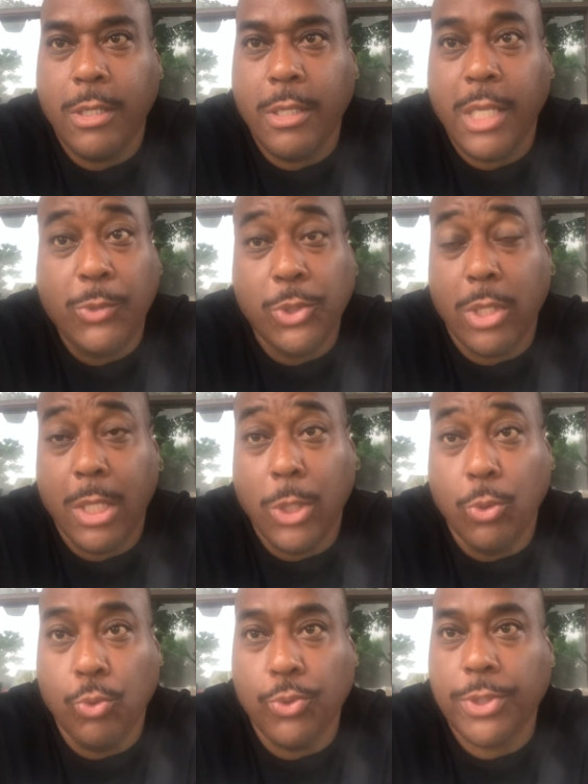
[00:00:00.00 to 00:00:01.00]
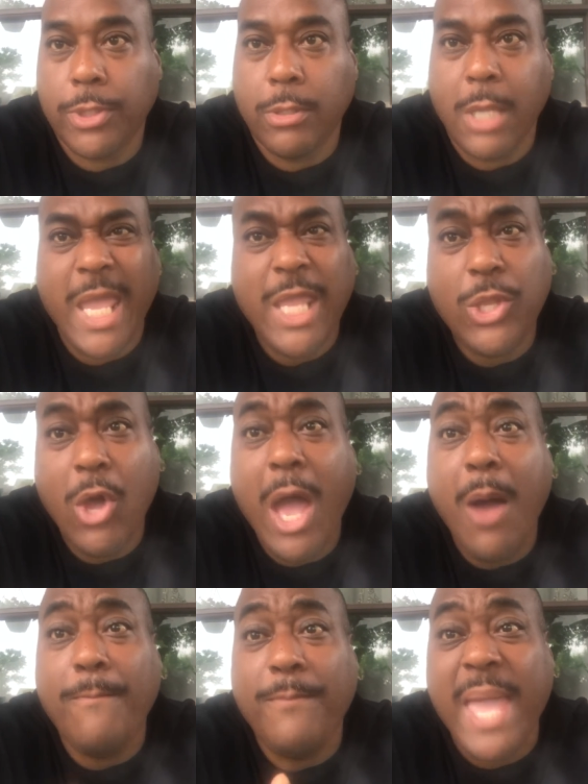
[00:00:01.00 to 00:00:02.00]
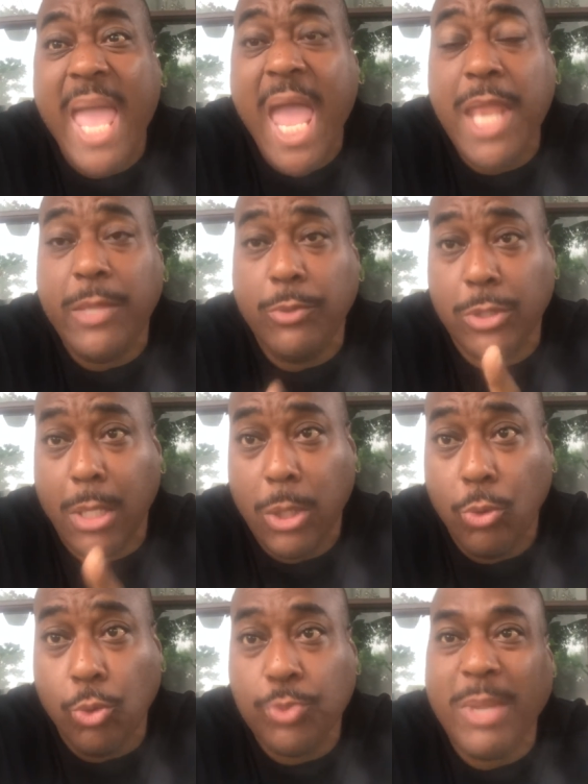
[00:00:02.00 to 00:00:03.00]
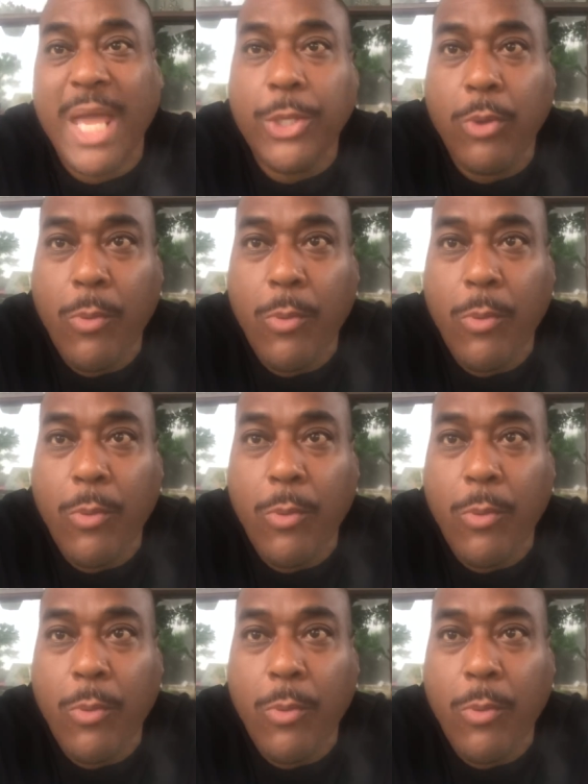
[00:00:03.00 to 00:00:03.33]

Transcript: he was going to lose. I didn't know how bad he was going to lose, but I knew he